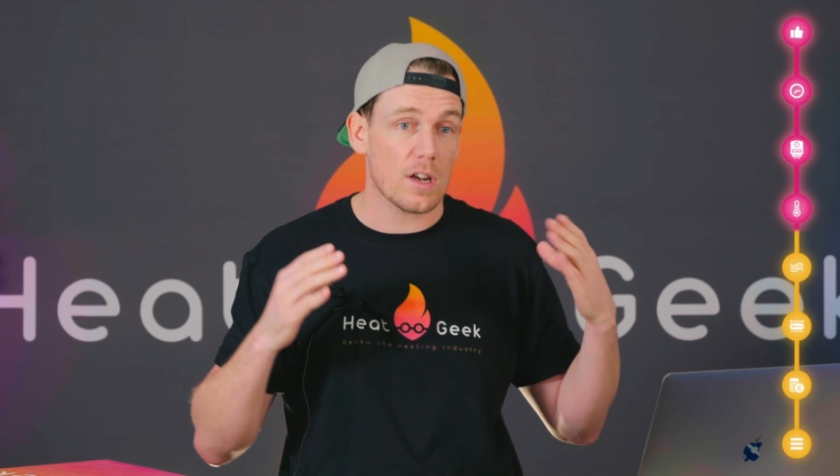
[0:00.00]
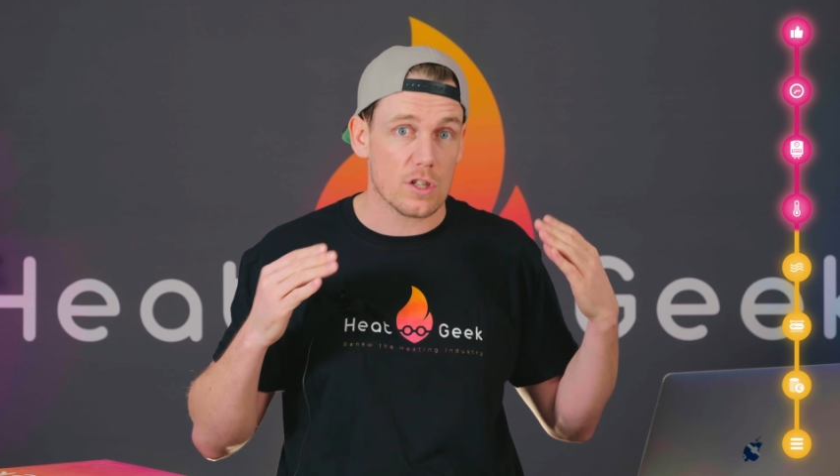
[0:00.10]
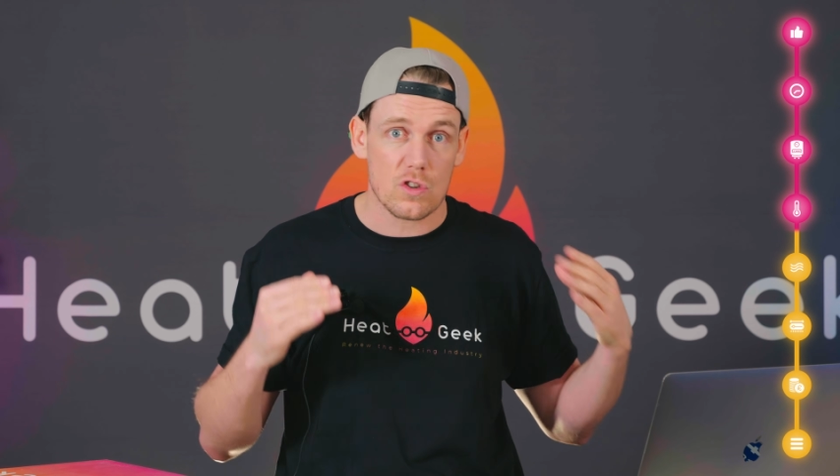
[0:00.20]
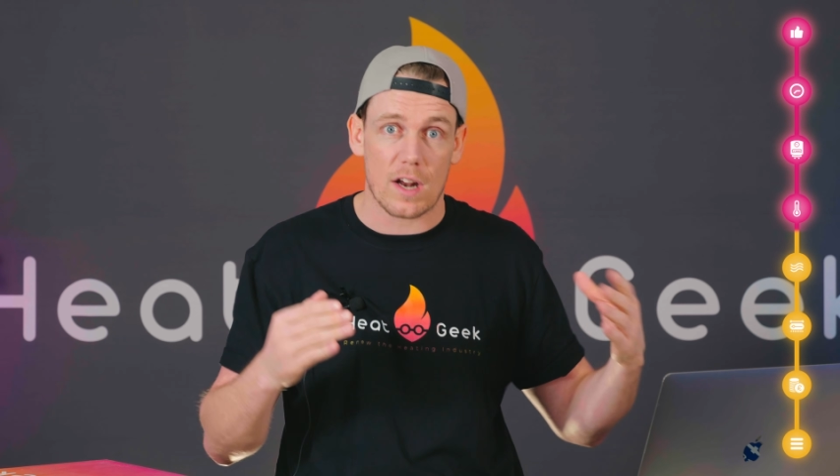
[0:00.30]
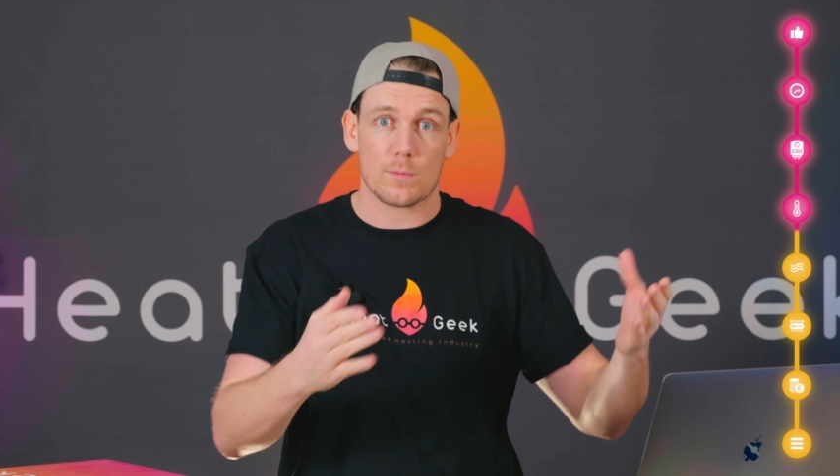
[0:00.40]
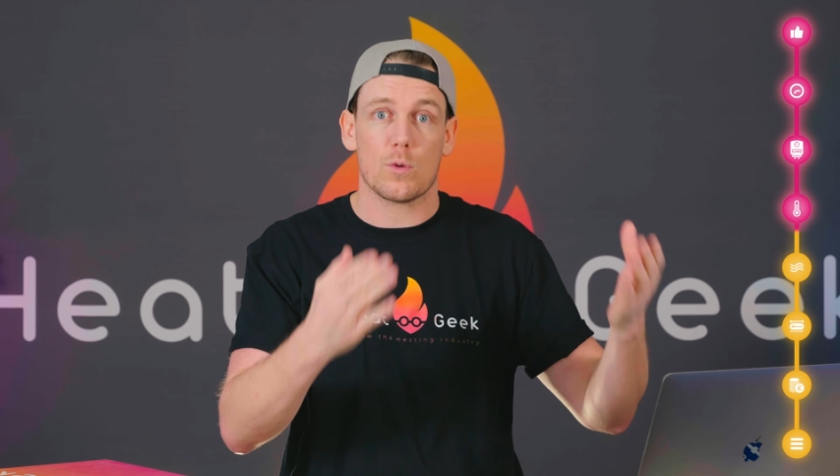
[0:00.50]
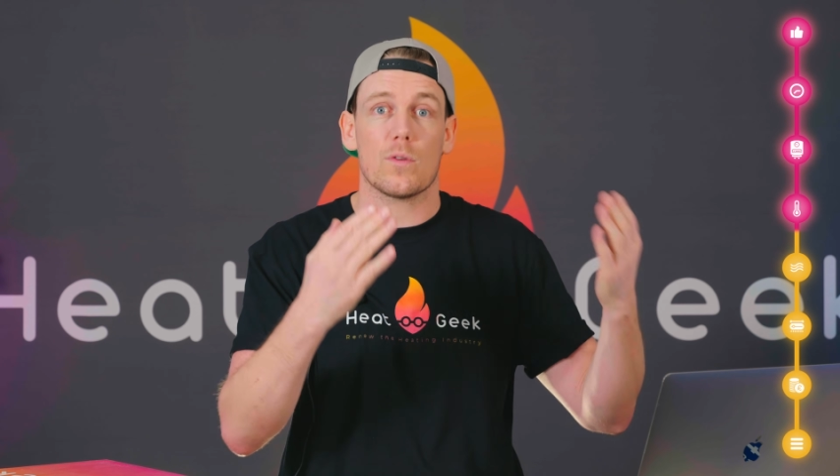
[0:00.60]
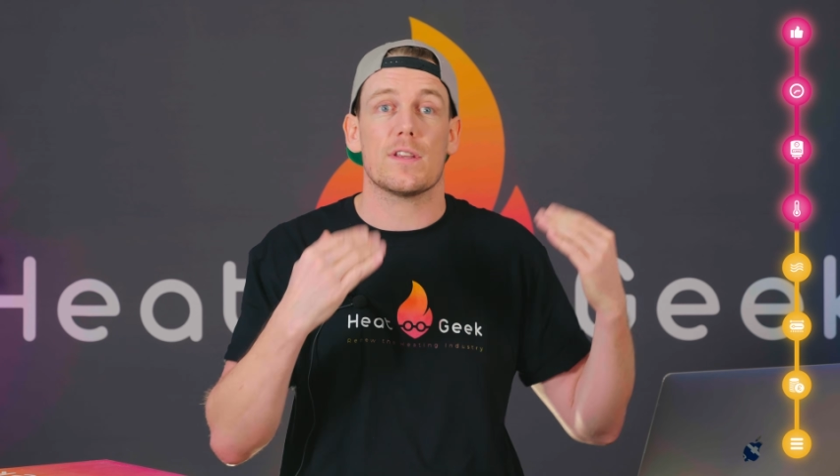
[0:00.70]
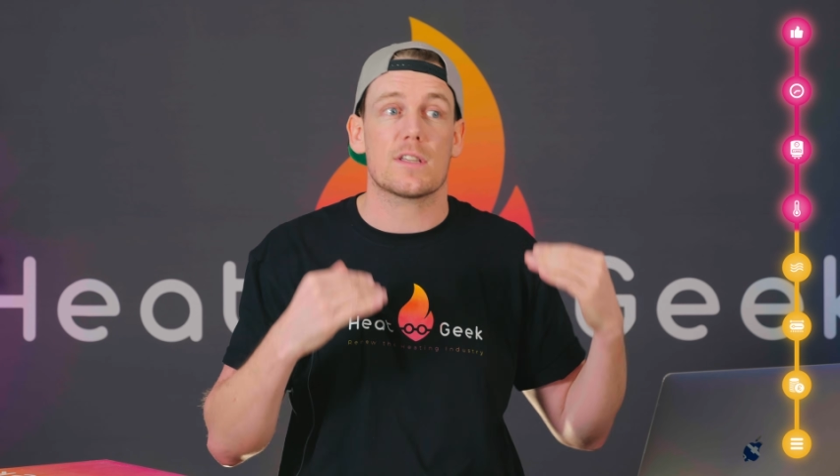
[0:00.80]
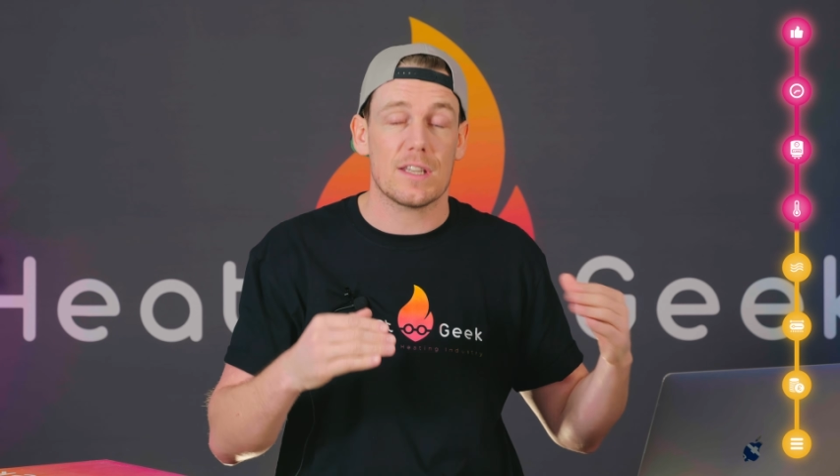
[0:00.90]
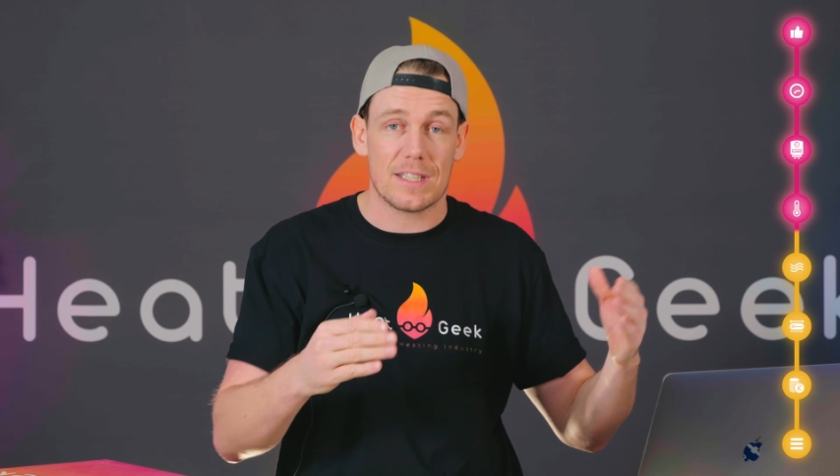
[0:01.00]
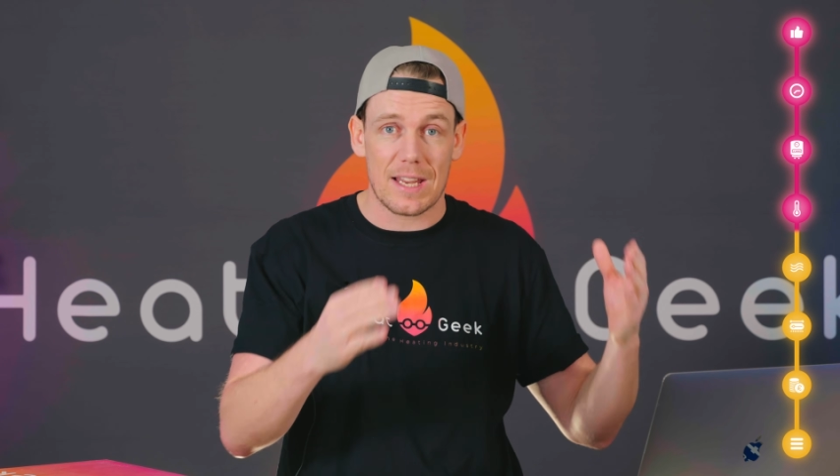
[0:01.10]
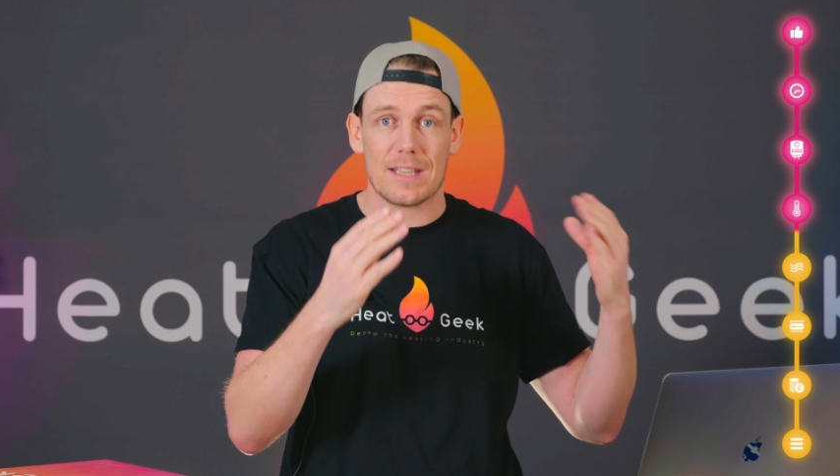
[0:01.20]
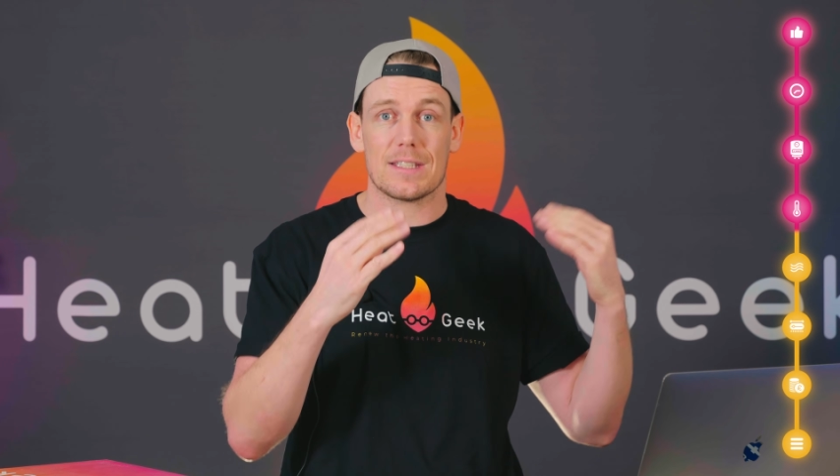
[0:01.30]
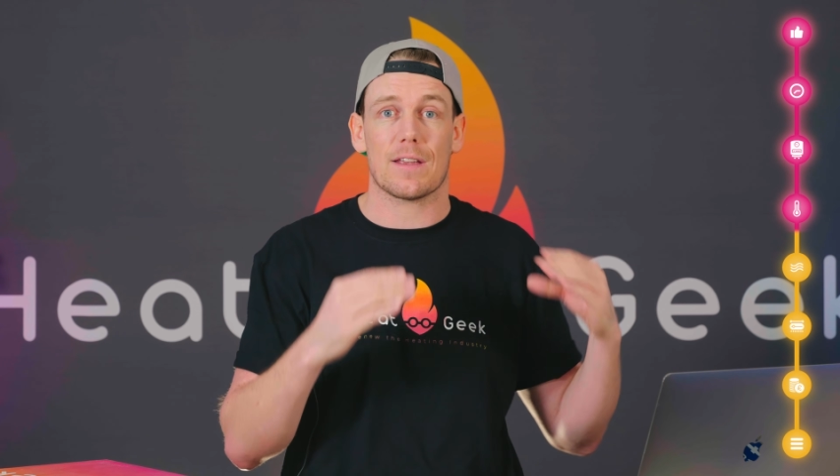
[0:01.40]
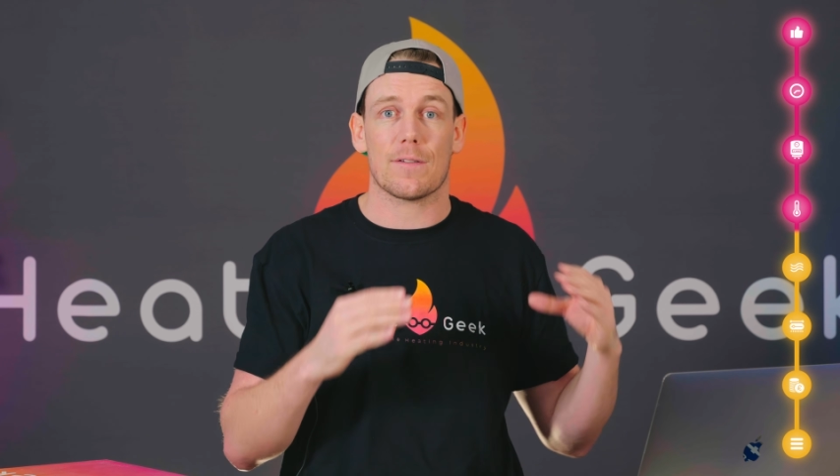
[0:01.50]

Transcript: extract more of this condensing